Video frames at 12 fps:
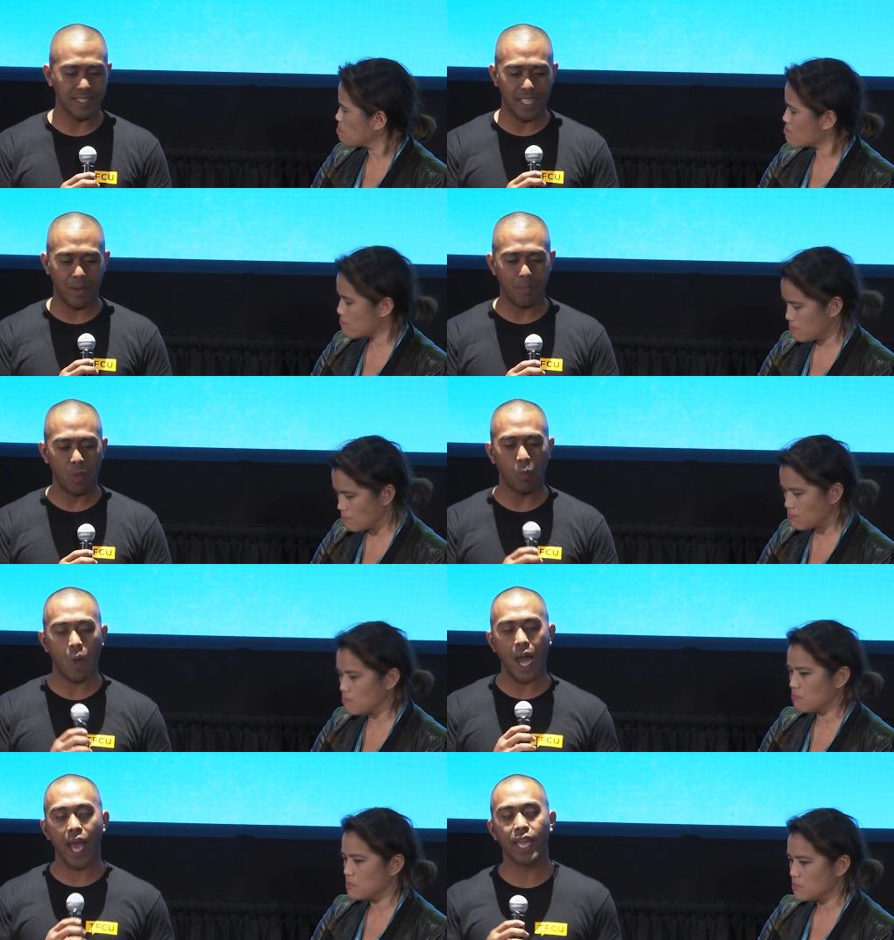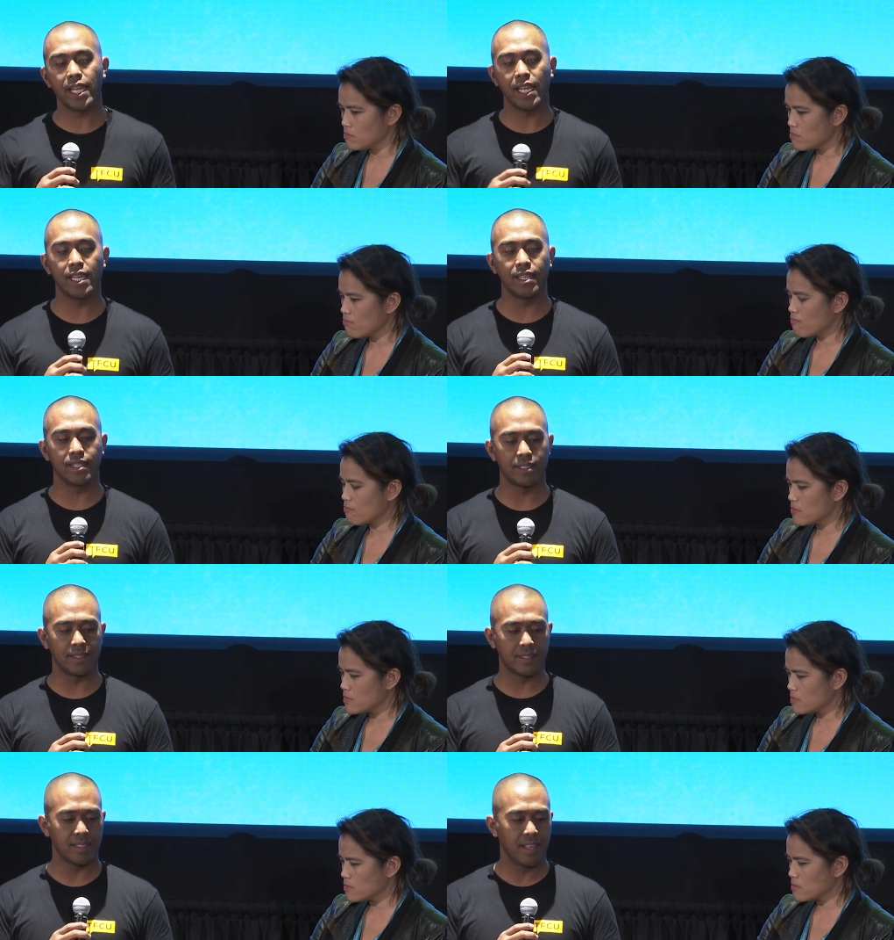Speaker 1: this up mm -hmm. why
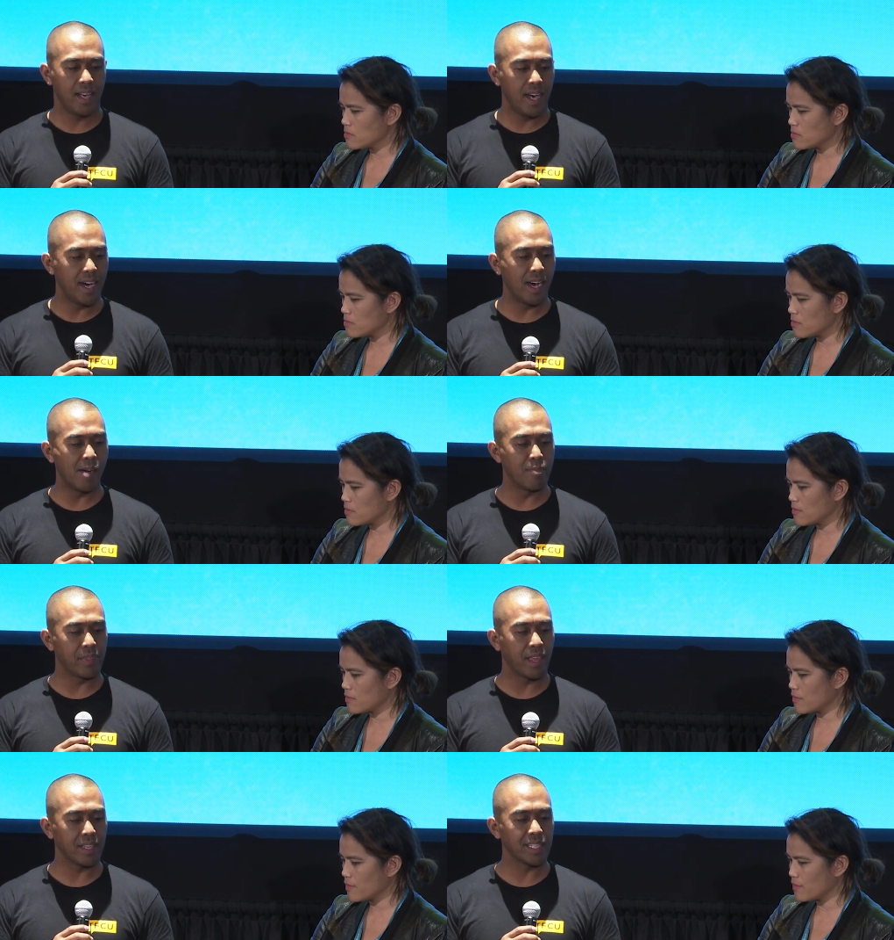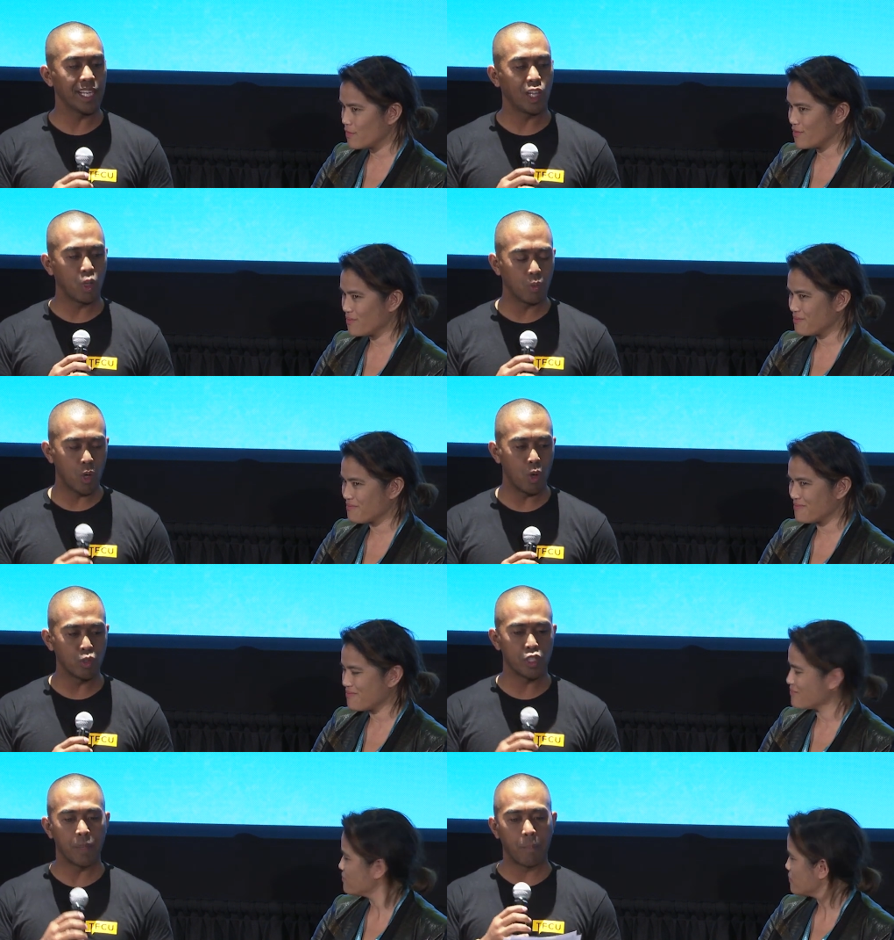is um, yellow
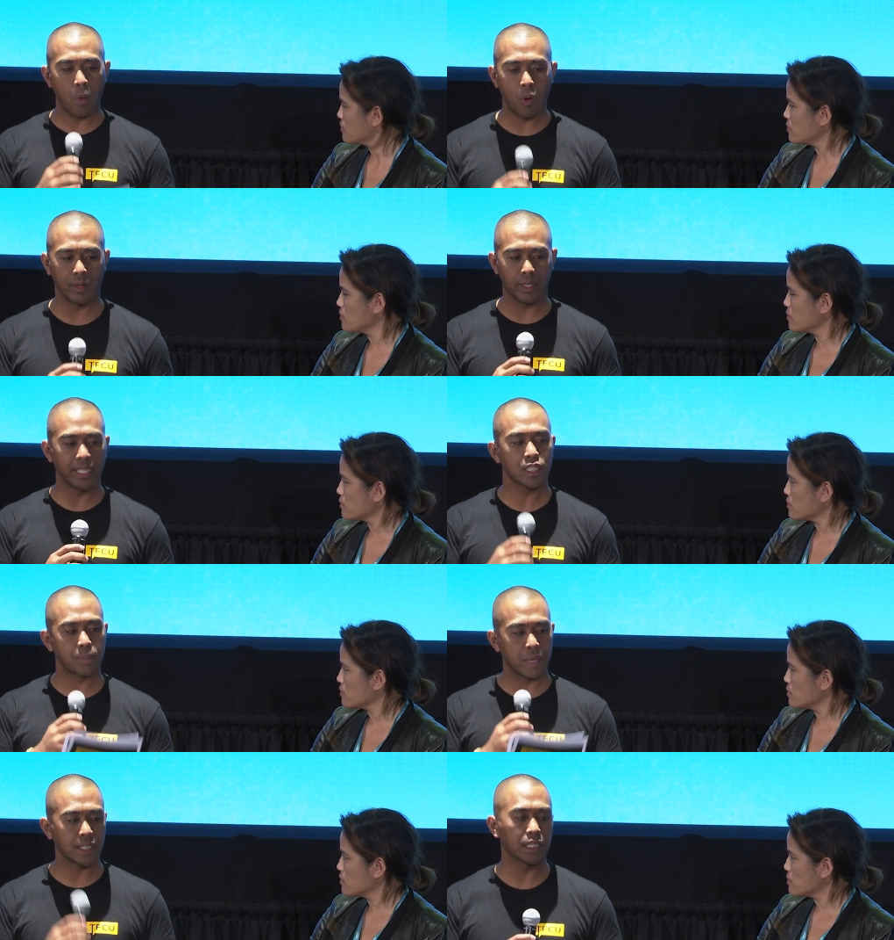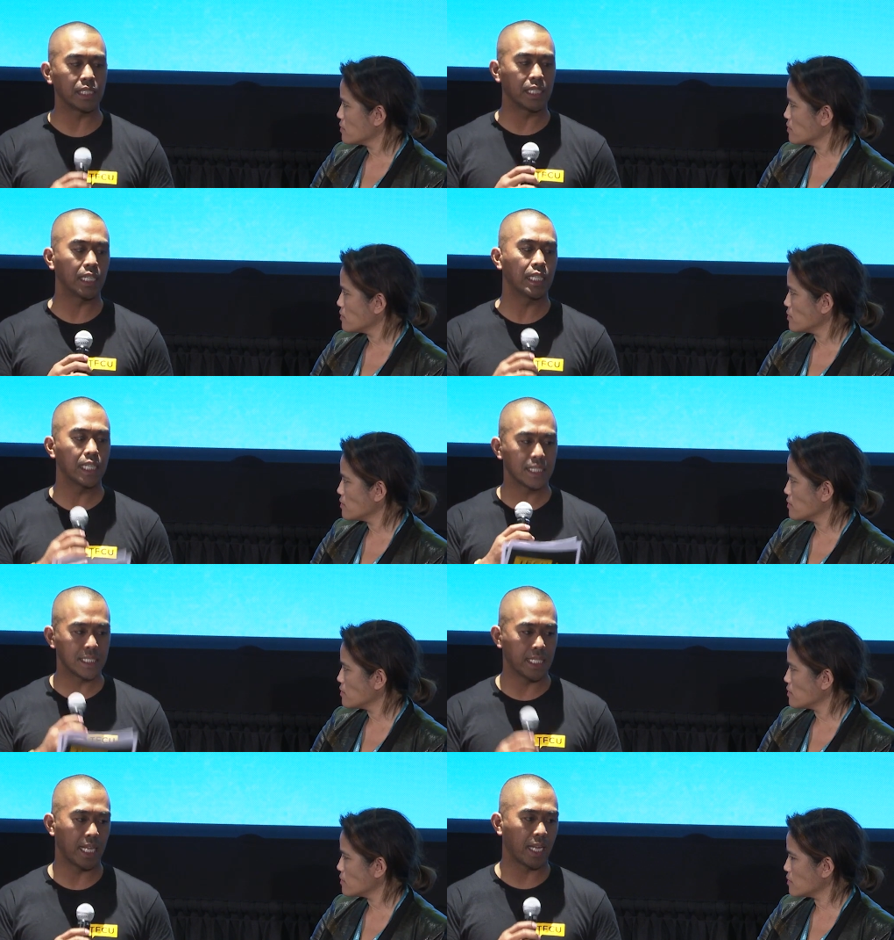rose important especially
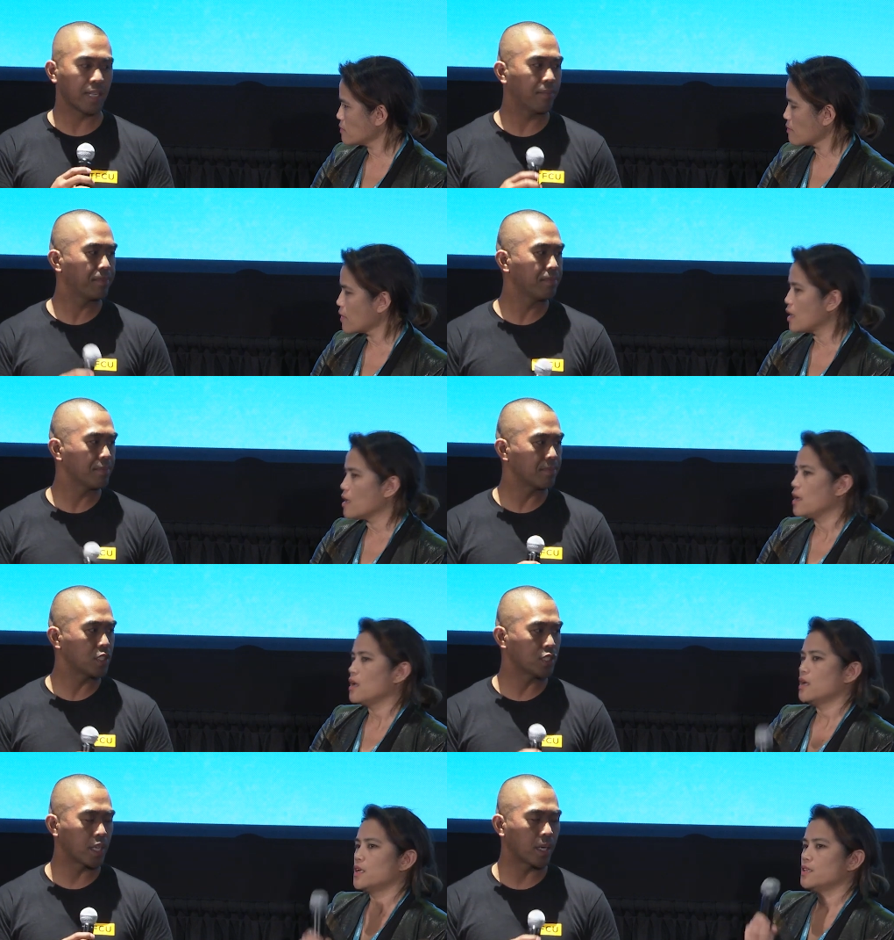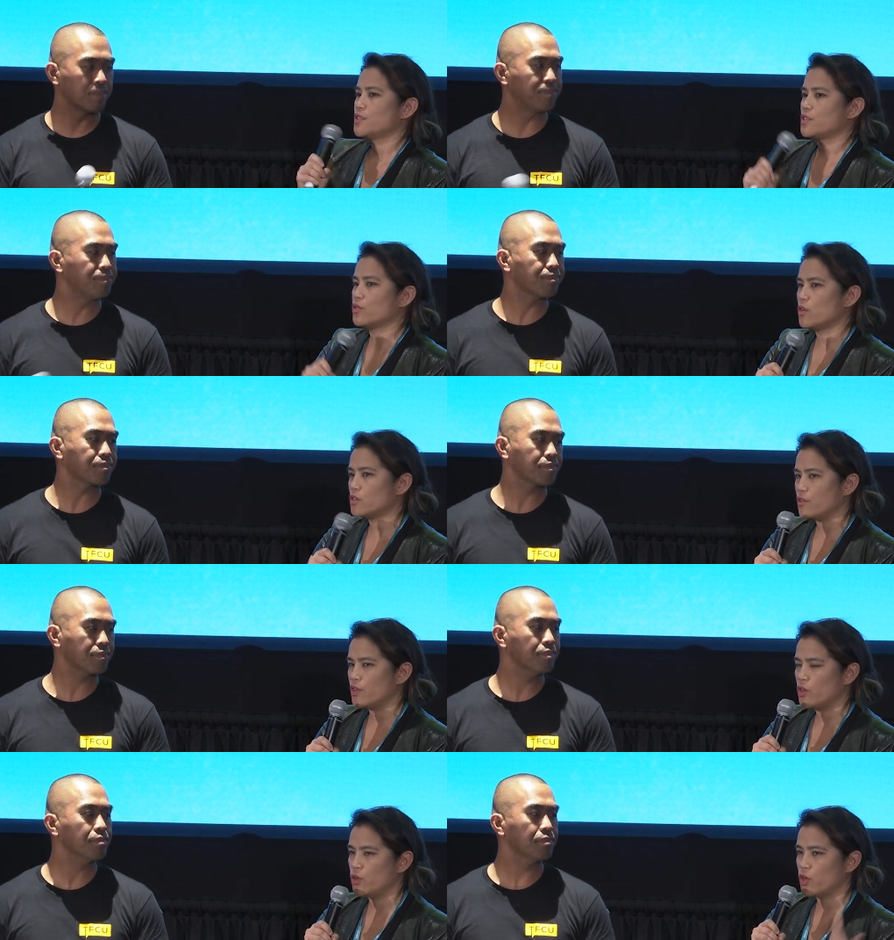today
Speaker 2: To share. so
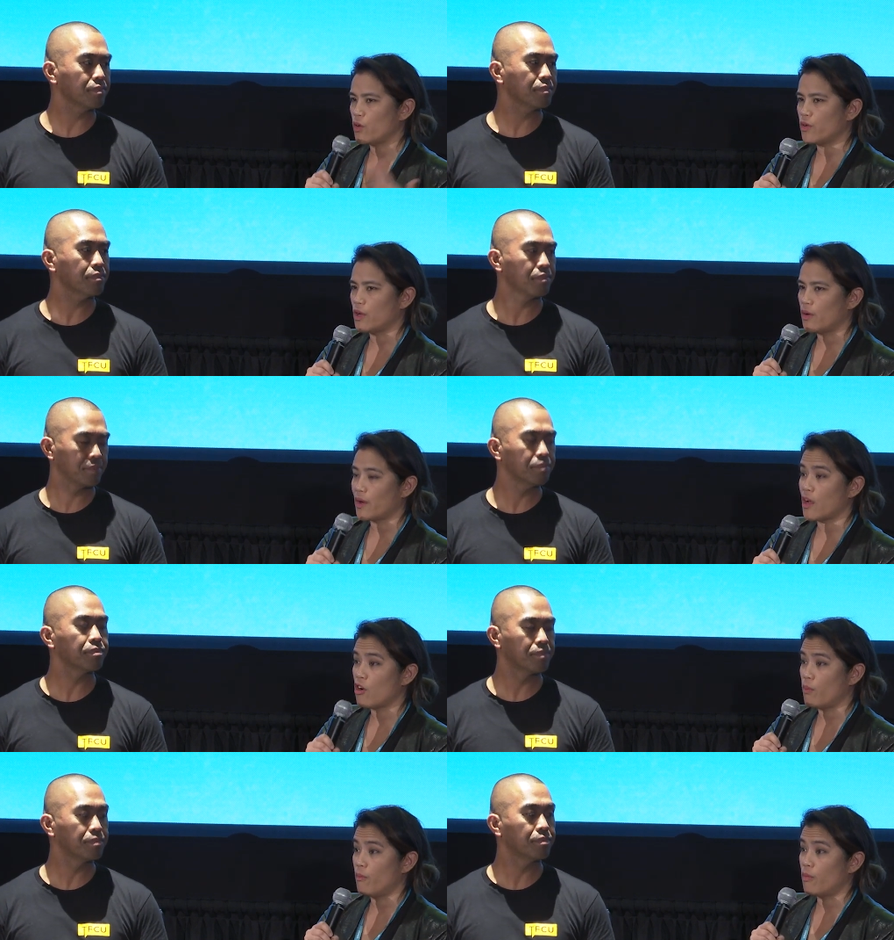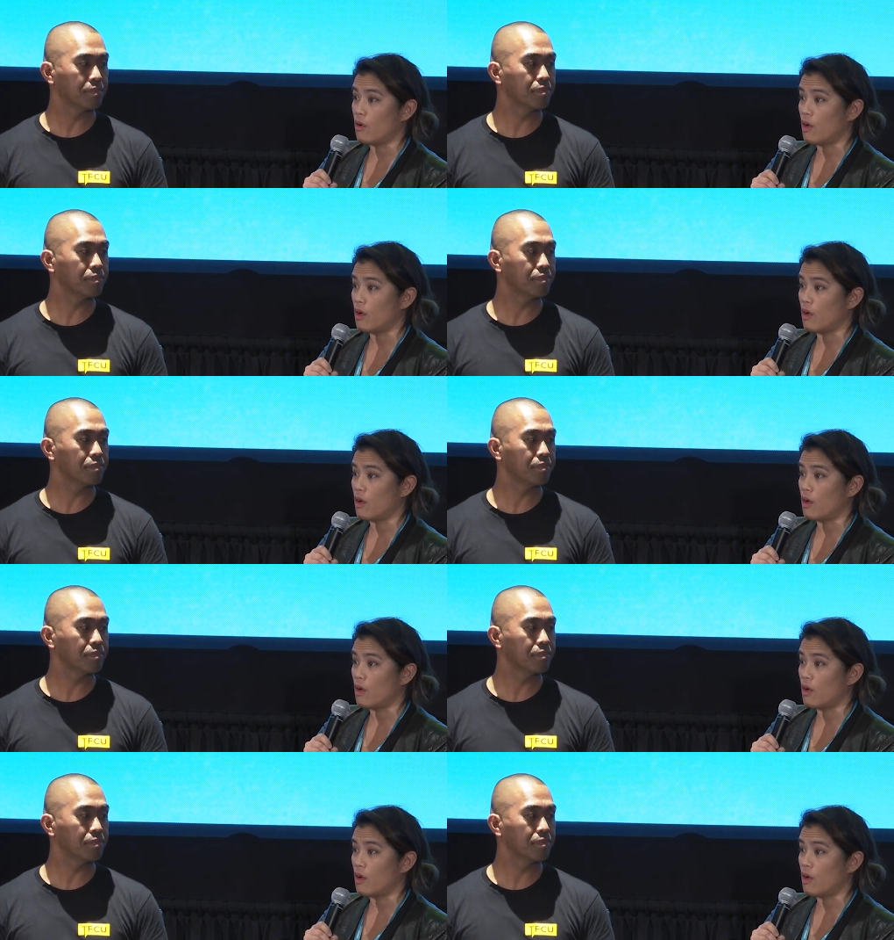those of you who don't know, and I hope